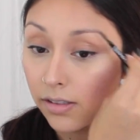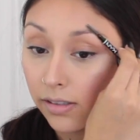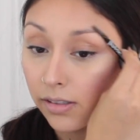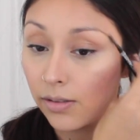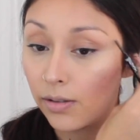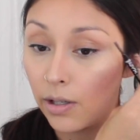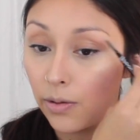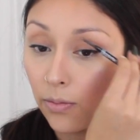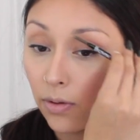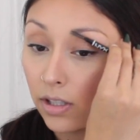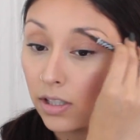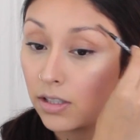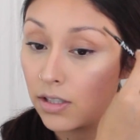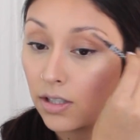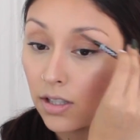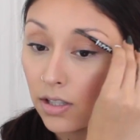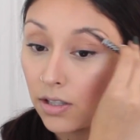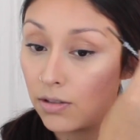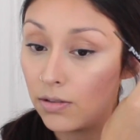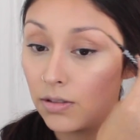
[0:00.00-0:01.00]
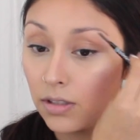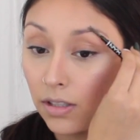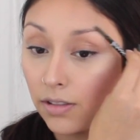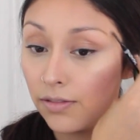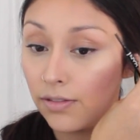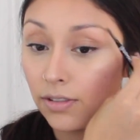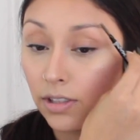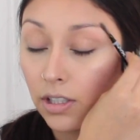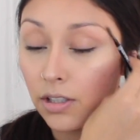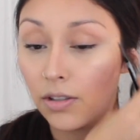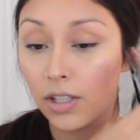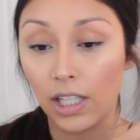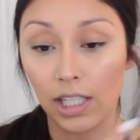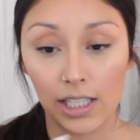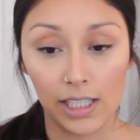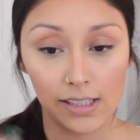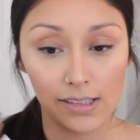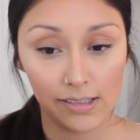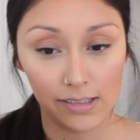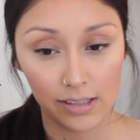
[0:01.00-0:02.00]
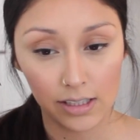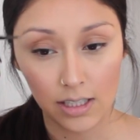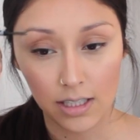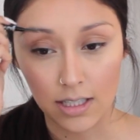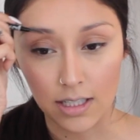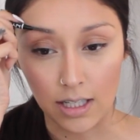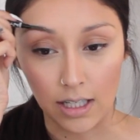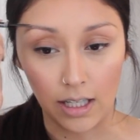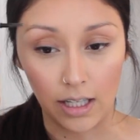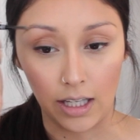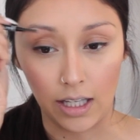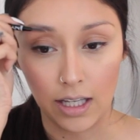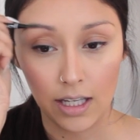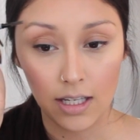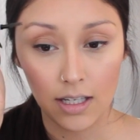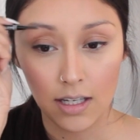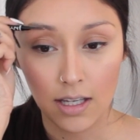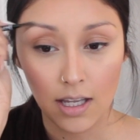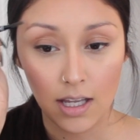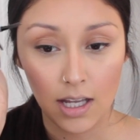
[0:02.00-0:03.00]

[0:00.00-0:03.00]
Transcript: so I wanted to use it for you guys today.